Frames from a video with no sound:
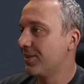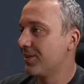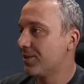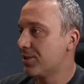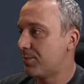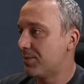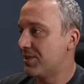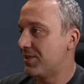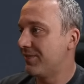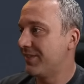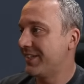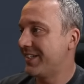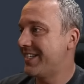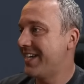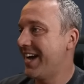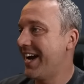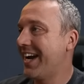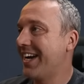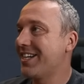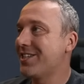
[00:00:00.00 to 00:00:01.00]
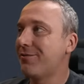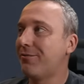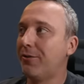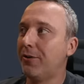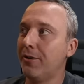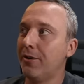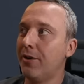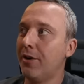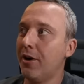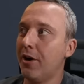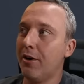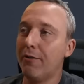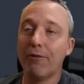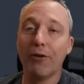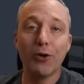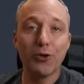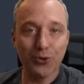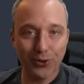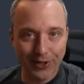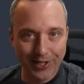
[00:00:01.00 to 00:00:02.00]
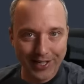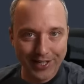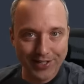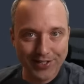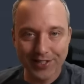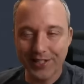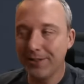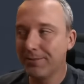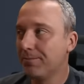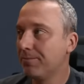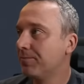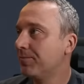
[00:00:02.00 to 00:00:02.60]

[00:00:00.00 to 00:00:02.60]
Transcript: specific tags for virtualizing.